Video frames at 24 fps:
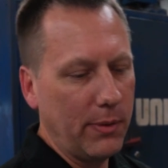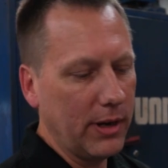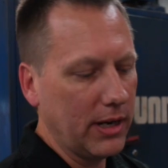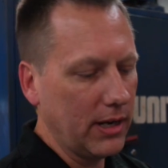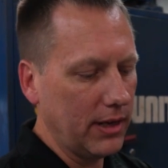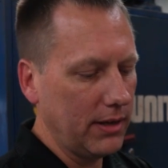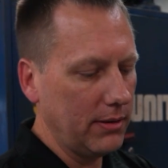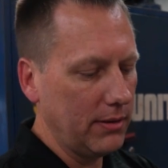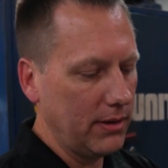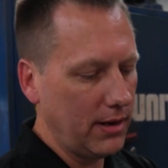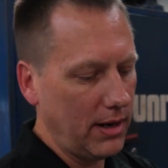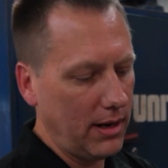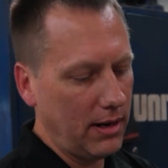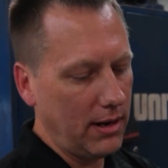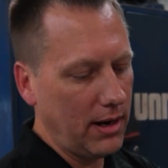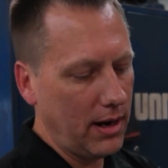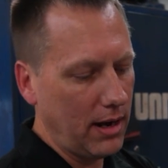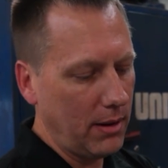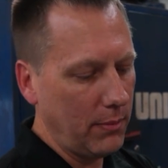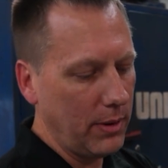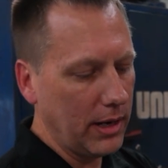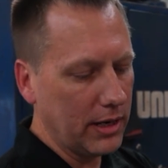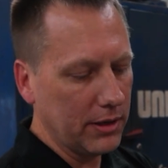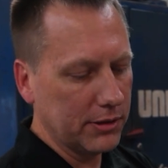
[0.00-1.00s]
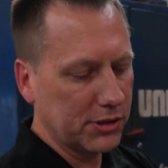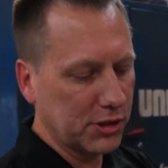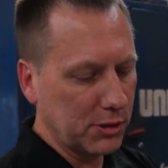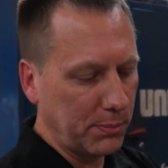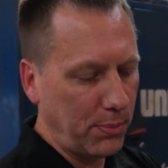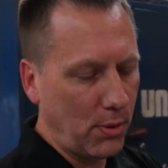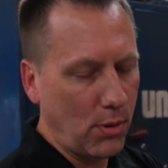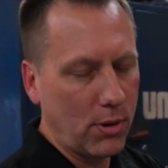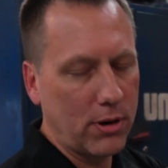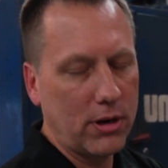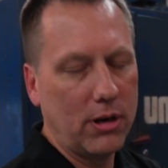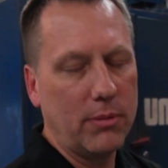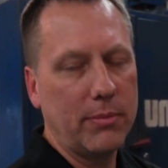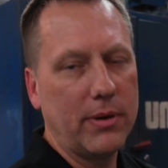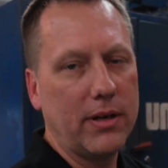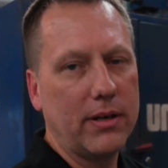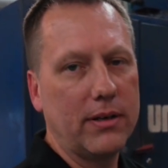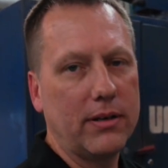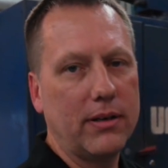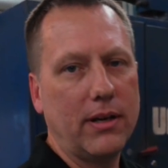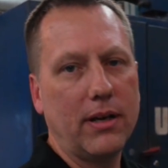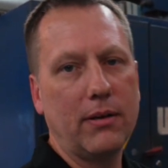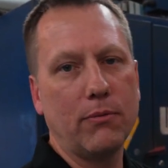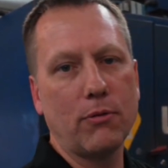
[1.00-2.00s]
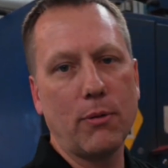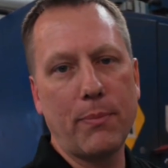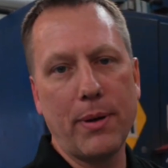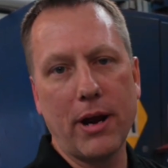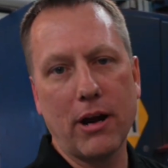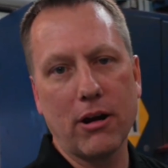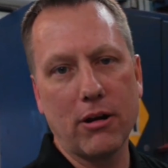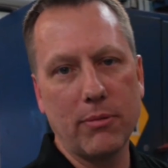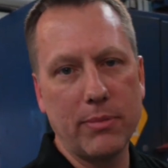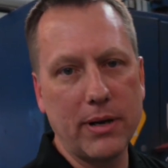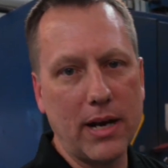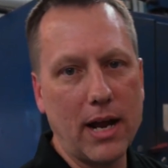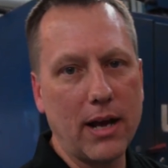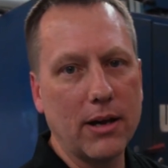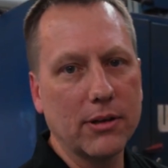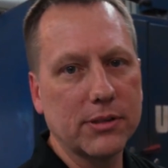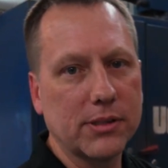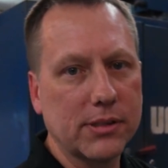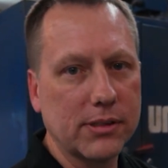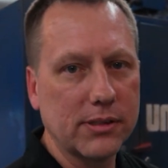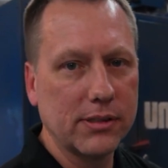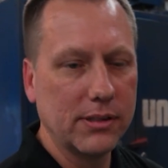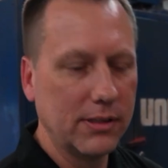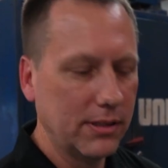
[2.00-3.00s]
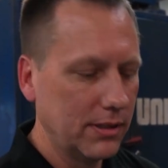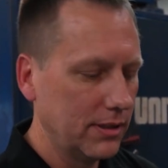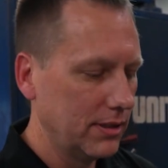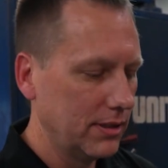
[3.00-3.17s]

and we can and we can support them and, and repair them in house.